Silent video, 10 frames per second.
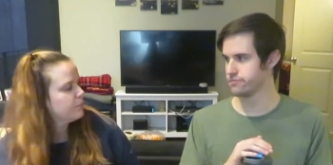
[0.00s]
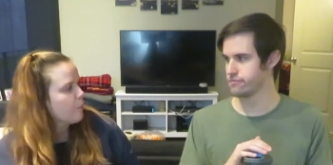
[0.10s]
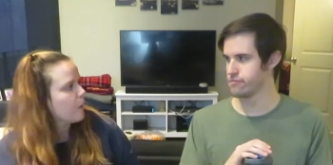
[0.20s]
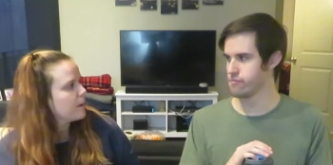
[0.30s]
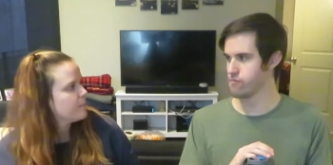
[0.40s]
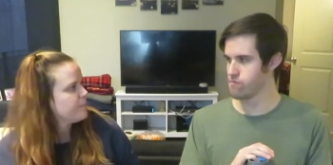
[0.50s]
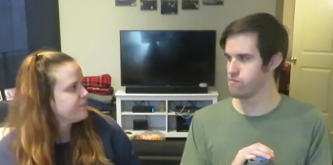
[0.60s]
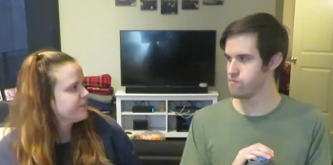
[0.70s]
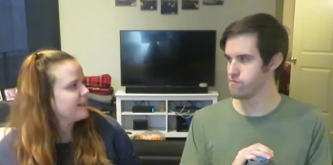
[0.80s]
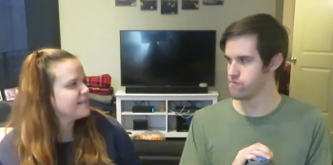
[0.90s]
Speaker 1: before. Mm
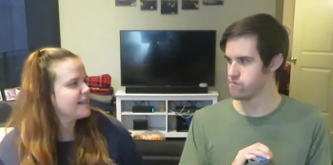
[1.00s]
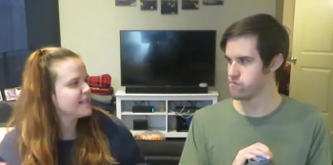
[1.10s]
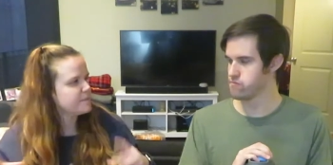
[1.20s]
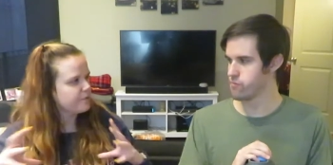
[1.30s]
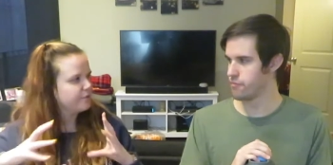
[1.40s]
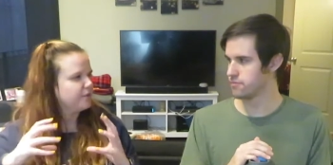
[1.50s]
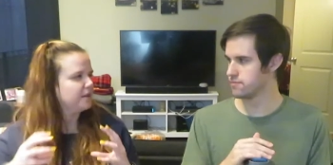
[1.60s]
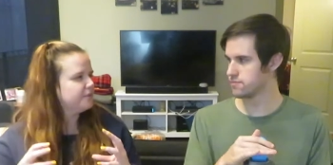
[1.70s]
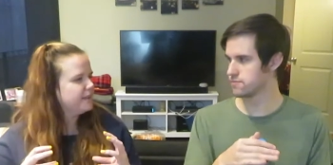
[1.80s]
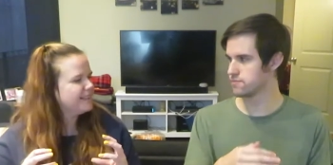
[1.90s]
-hmm. Like it's not as
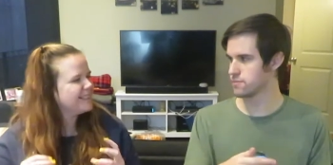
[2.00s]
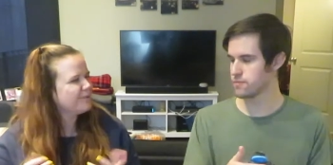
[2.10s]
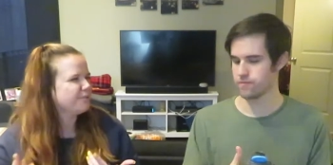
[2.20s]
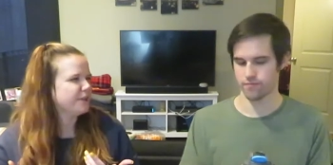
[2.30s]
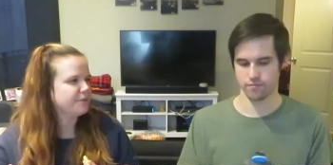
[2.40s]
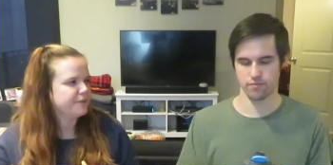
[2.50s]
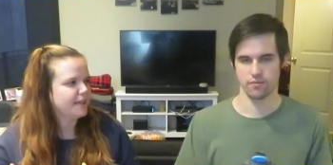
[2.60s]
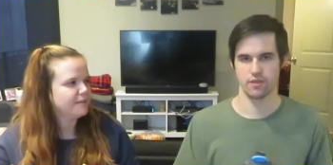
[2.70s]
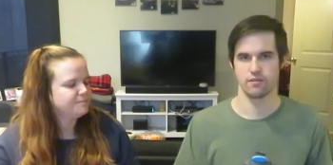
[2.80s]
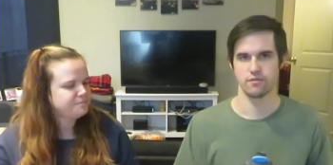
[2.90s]
fluffy, not
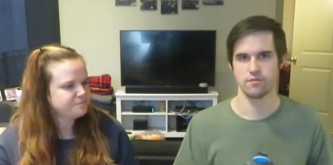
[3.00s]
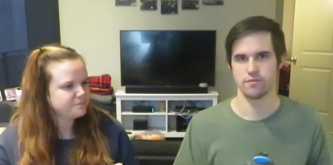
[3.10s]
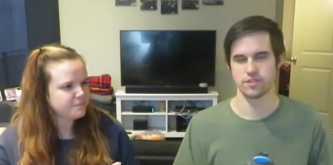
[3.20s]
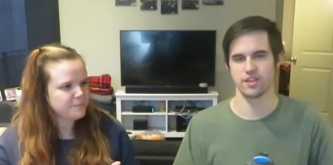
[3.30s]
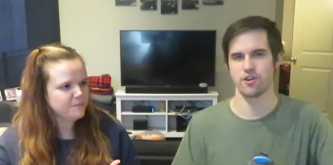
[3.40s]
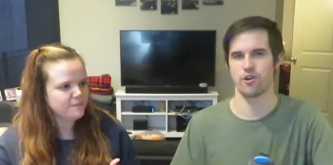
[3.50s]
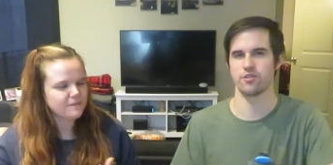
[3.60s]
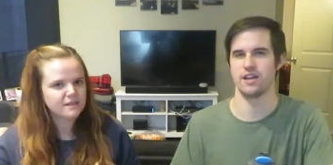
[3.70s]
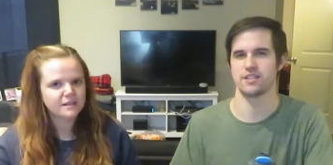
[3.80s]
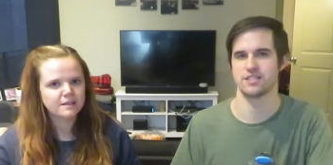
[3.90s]
fluffy,
Speaker 2: it's like hard on
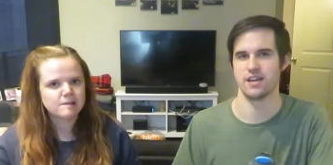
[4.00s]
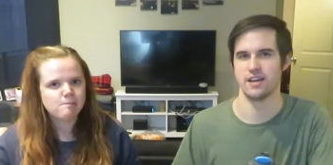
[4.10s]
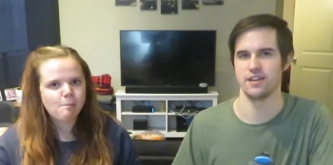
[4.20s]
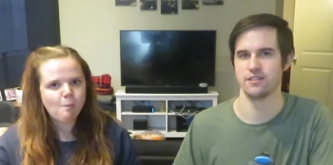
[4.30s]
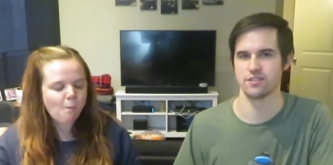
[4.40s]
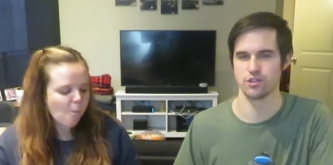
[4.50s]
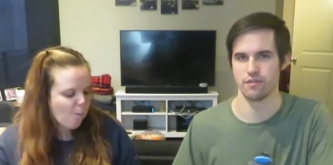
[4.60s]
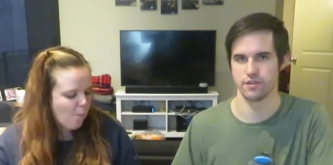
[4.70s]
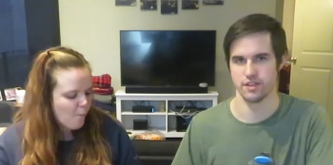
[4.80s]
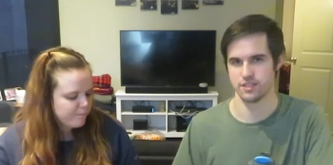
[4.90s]
the outside and
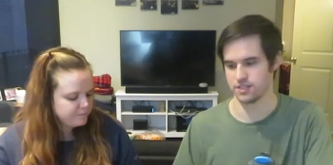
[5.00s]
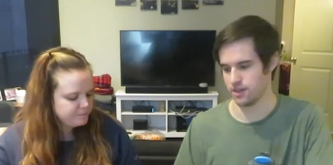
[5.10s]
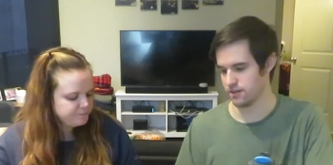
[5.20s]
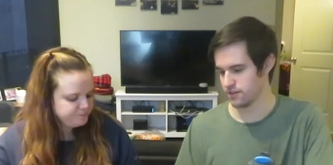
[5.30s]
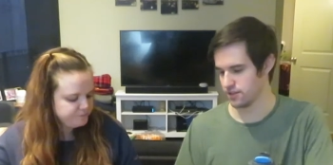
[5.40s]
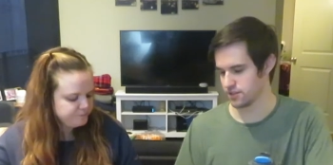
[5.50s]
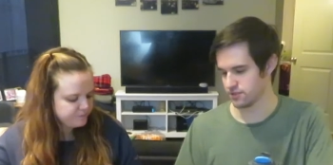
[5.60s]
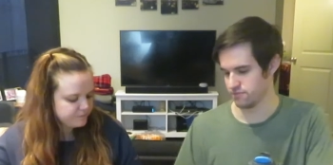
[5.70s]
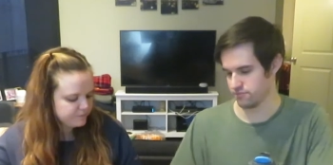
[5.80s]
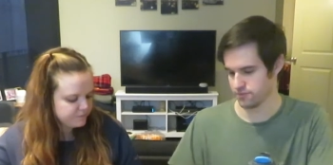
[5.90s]
soft on the inside. Mm -hmm.
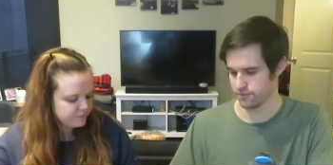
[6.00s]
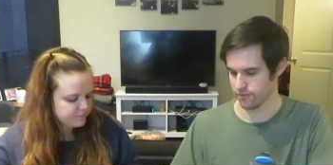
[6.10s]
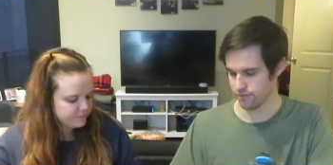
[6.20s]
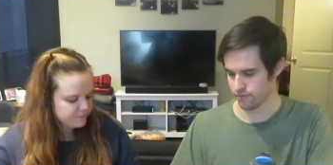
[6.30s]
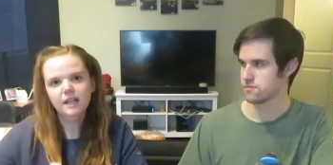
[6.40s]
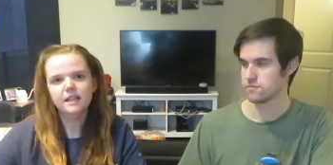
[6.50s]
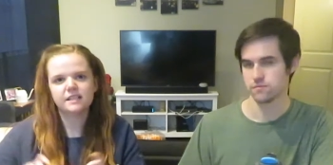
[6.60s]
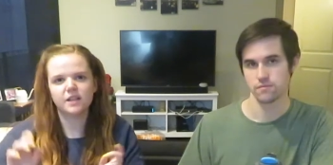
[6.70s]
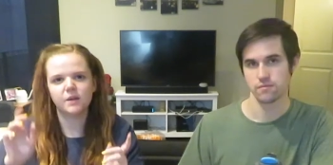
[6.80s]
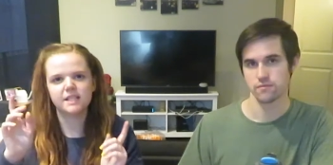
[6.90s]

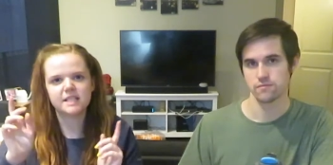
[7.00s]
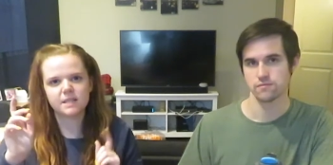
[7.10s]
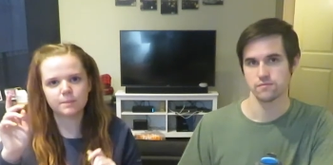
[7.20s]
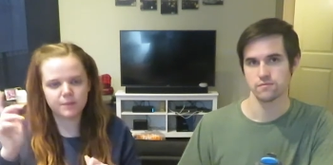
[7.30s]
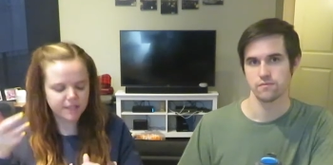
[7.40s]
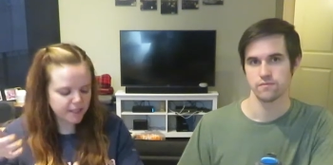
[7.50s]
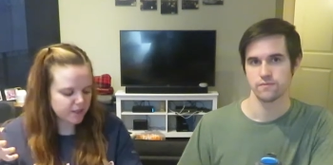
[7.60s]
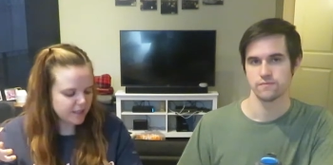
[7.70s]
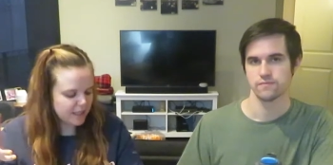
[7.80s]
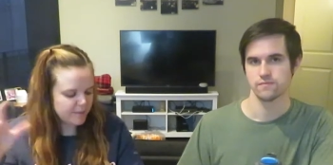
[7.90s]
Speaker 1: So it's pretty
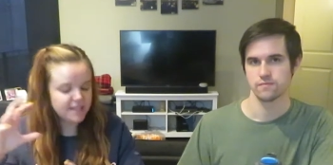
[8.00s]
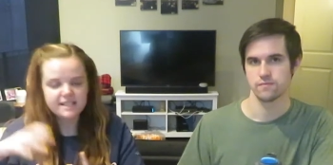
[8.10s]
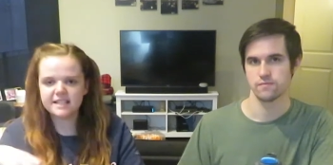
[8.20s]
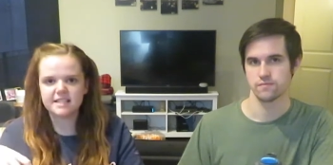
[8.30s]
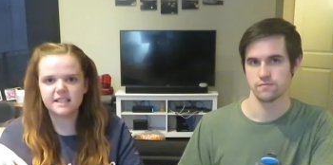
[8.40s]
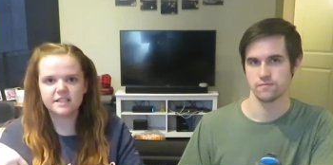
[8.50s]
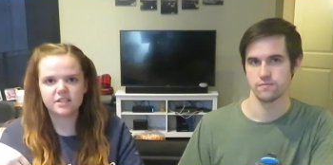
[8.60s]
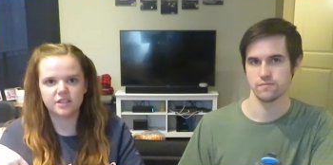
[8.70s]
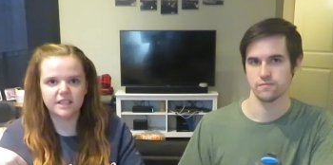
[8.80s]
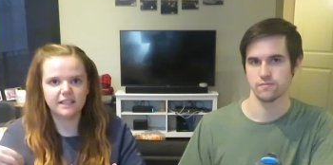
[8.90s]
good. I mean, the seasoning's
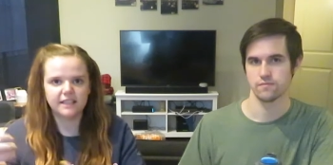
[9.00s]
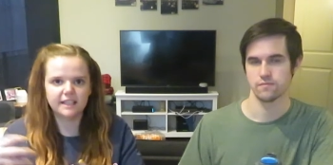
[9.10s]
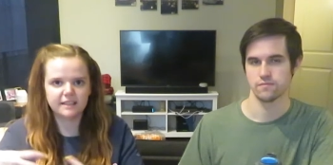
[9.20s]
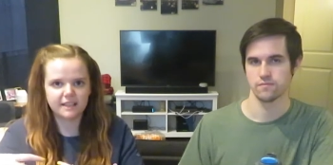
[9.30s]
good. I like